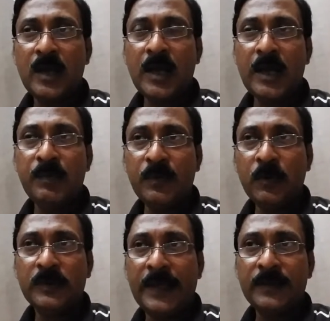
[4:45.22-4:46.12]
And
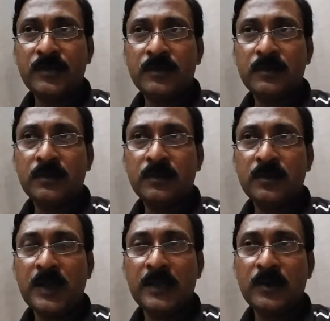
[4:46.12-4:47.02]
before that,
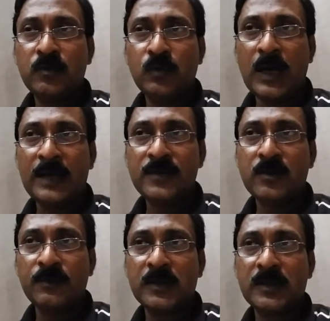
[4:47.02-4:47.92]
there are the two kinds
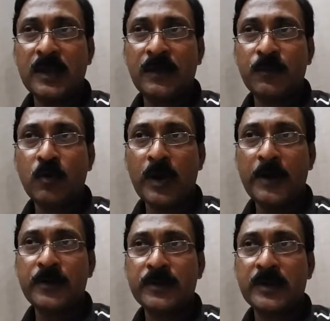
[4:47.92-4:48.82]
of the cell,
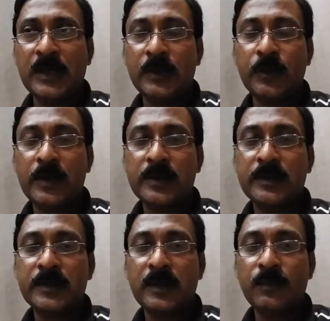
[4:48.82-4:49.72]
prokaryotic cell, eukaryotic
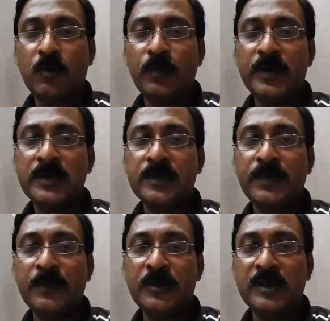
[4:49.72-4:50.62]
cell. Pro means
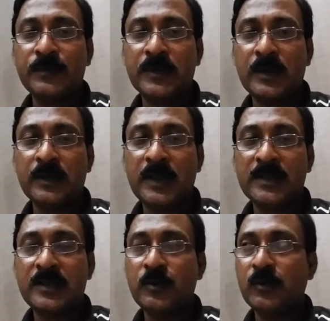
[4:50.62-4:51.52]
primitive cell, that's
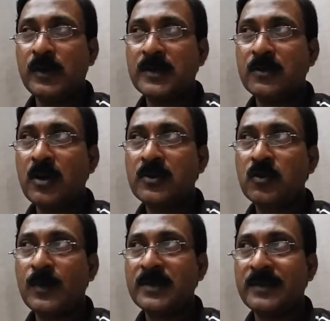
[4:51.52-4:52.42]
nucleus not so
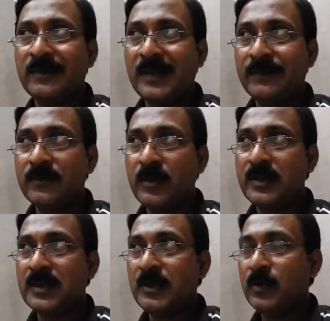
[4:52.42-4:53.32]
much developed, whereas
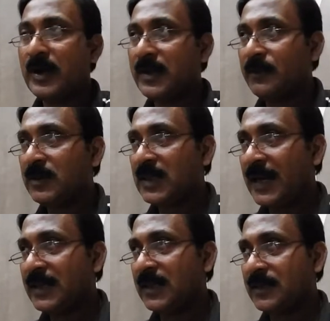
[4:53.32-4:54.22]
the eukaryotic means
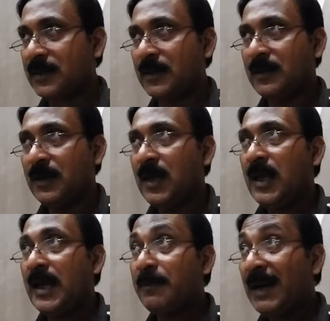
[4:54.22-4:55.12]
ideal cell.
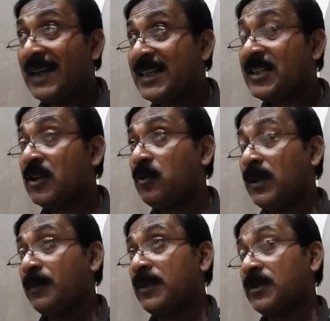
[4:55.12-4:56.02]
And
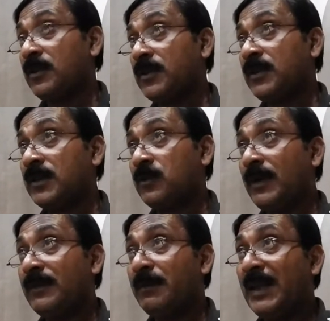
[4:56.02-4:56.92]
multicellular means what is this? We
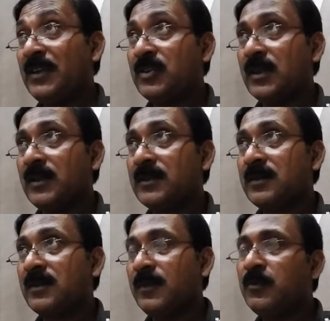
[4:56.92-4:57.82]
have the many cells.
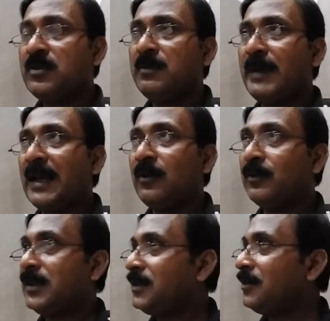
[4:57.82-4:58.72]
If you see mango,
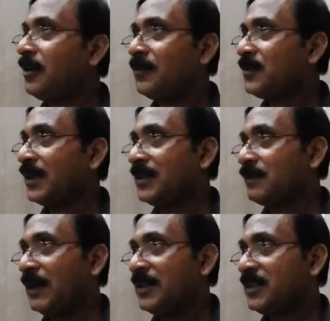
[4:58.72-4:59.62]
there is a lot of cells,
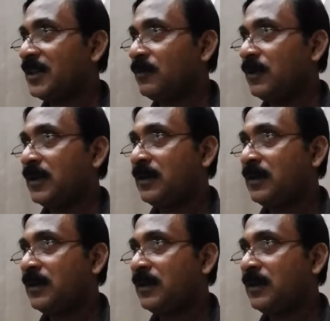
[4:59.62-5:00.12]
multicellular.